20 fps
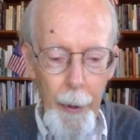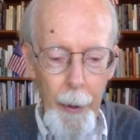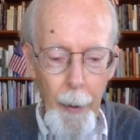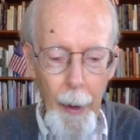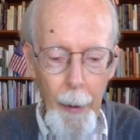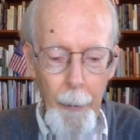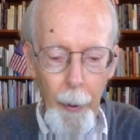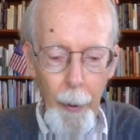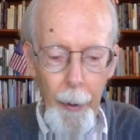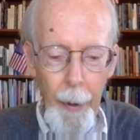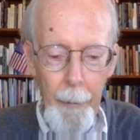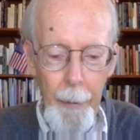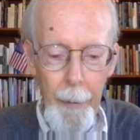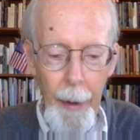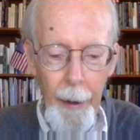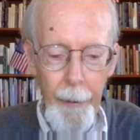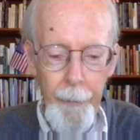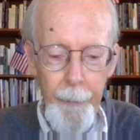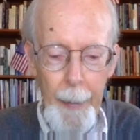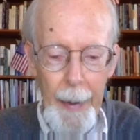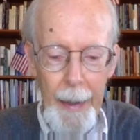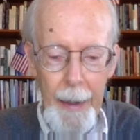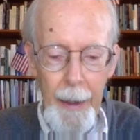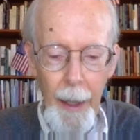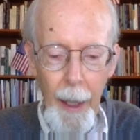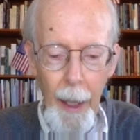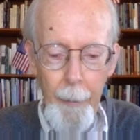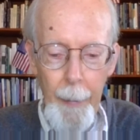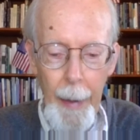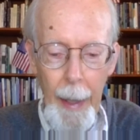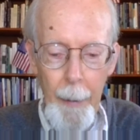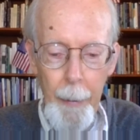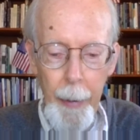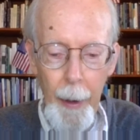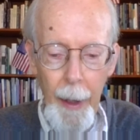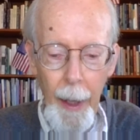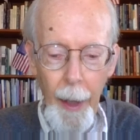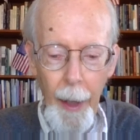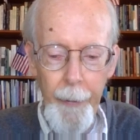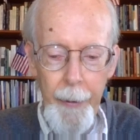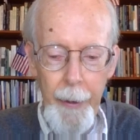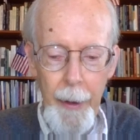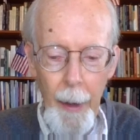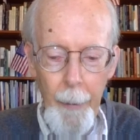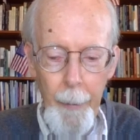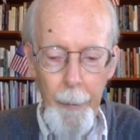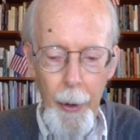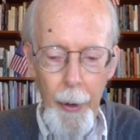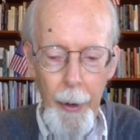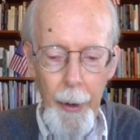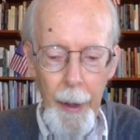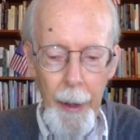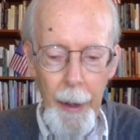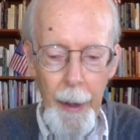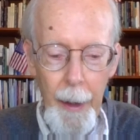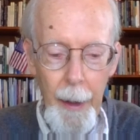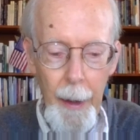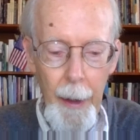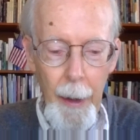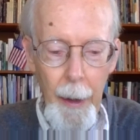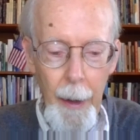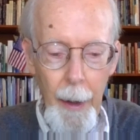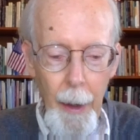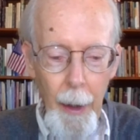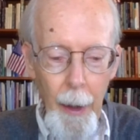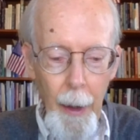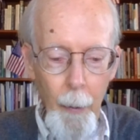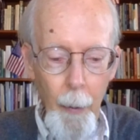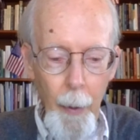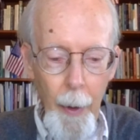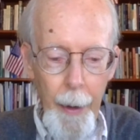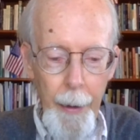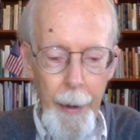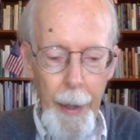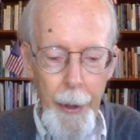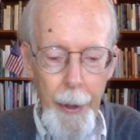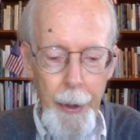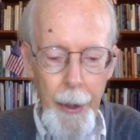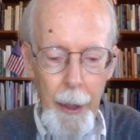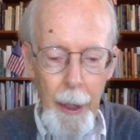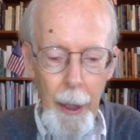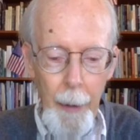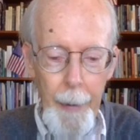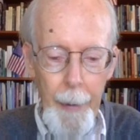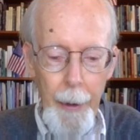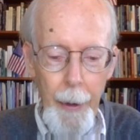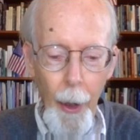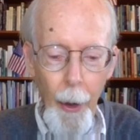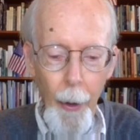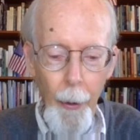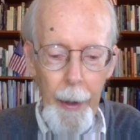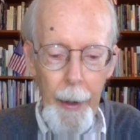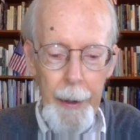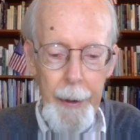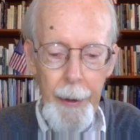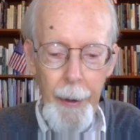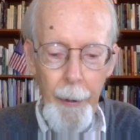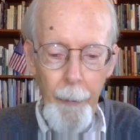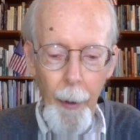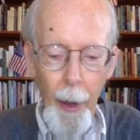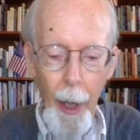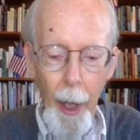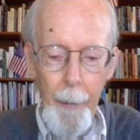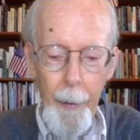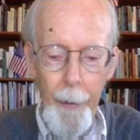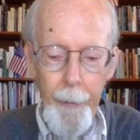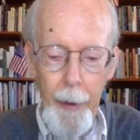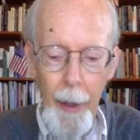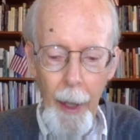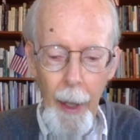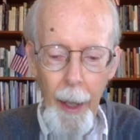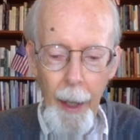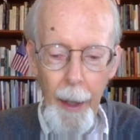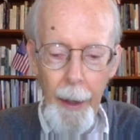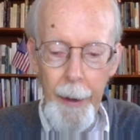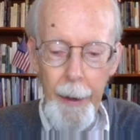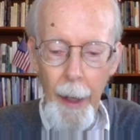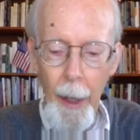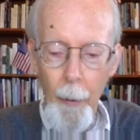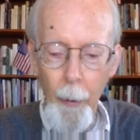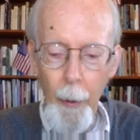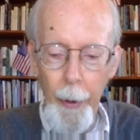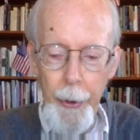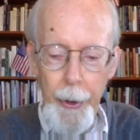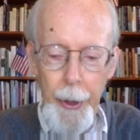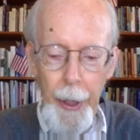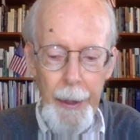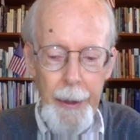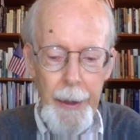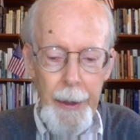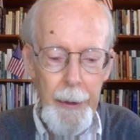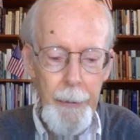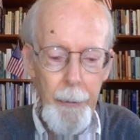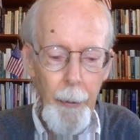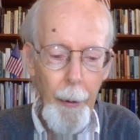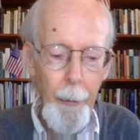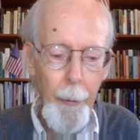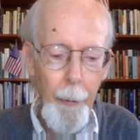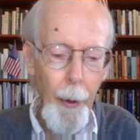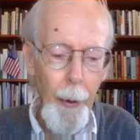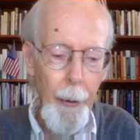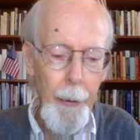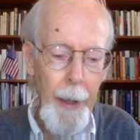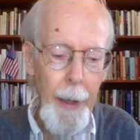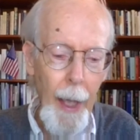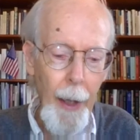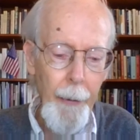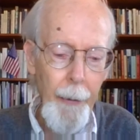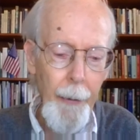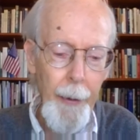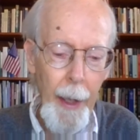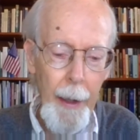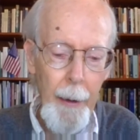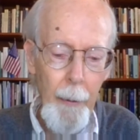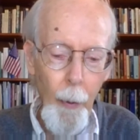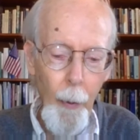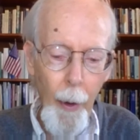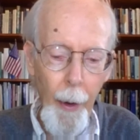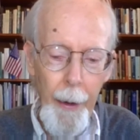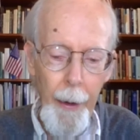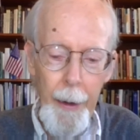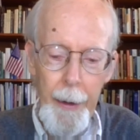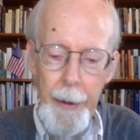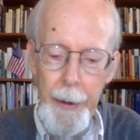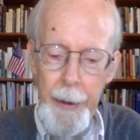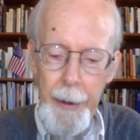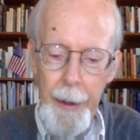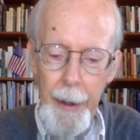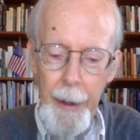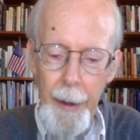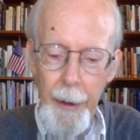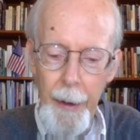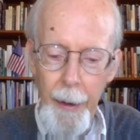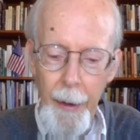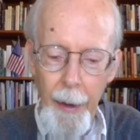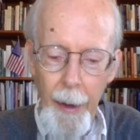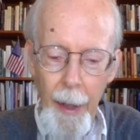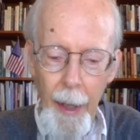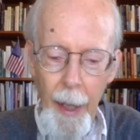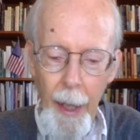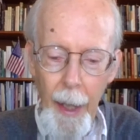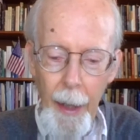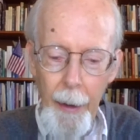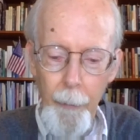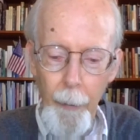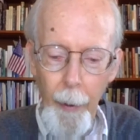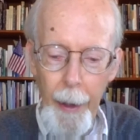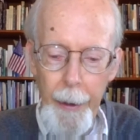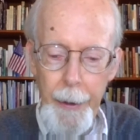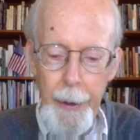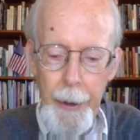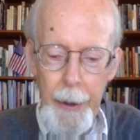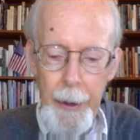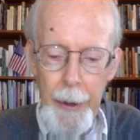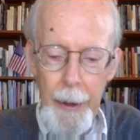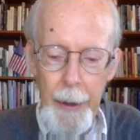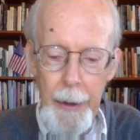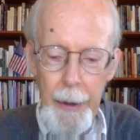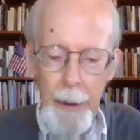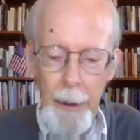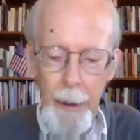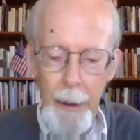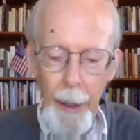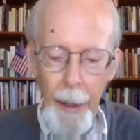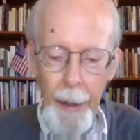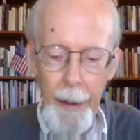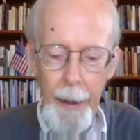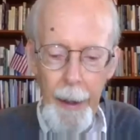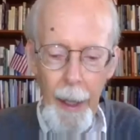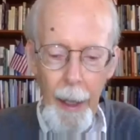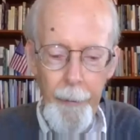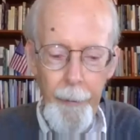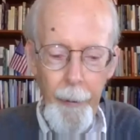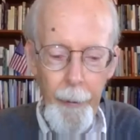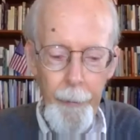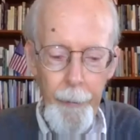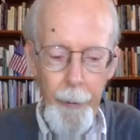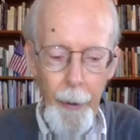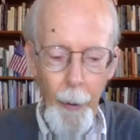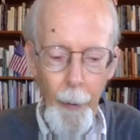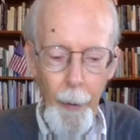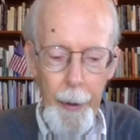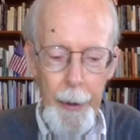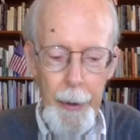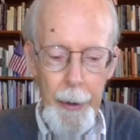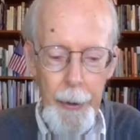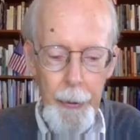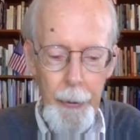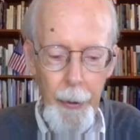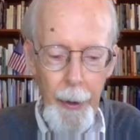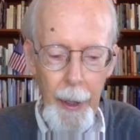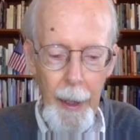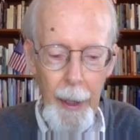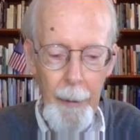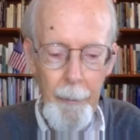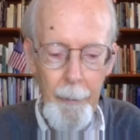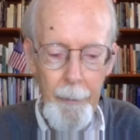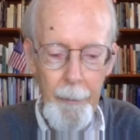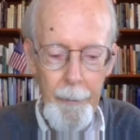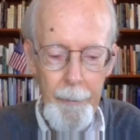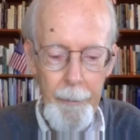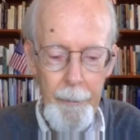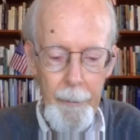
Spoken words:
when we will have become a beloved community, when our nation can be known as the realm of God, when justice will roll down like waters and righteousness like an ever-flowing stream.